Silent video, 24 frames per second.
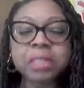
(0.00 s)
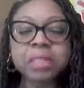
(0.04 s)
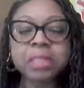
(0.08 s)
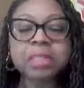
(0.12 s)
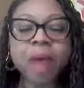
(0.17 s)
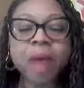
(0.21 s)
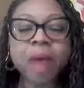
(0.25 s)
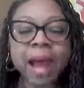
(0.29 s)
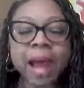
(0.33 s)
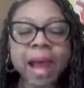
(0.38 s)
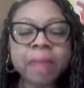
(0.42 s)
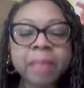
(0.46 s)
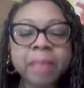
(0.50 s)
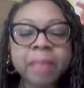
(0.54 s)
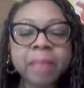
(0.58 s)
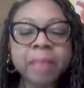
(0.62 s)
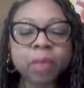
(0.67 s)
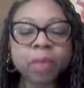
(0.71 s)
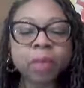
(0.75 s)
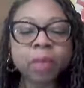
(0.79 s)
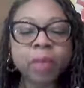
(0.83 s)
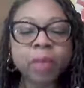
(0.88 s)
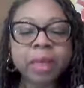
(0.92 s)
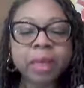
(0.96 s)
So I made
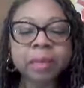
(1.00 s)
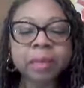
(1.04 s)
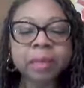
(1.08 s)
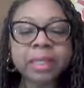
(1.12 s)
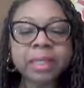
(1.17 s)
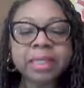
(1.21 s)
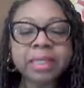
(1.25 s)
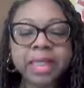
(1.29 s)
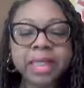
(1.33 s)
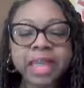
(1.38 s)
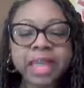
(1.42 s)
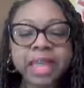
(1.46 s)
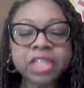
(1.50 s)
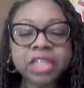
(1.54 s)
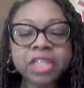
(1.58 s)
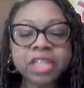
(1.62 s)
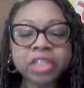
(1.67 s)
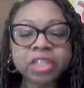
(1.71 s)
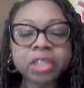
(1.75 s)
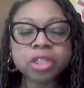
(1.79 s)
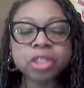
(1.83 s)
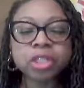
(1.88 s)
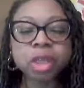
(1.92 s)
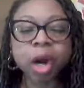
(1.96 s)
a
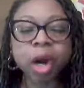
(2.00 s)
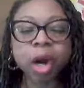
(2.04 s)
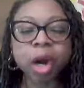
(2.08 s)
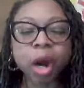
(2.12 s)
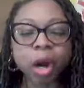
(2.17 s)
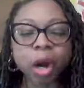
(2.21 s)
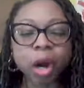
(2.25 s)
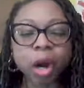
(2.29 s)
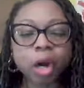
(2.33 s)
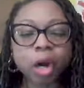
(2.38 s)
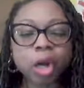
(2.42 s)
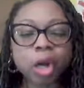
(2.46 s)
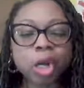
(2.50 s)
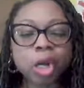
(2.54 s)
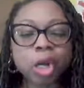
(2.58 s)
recommendation to her.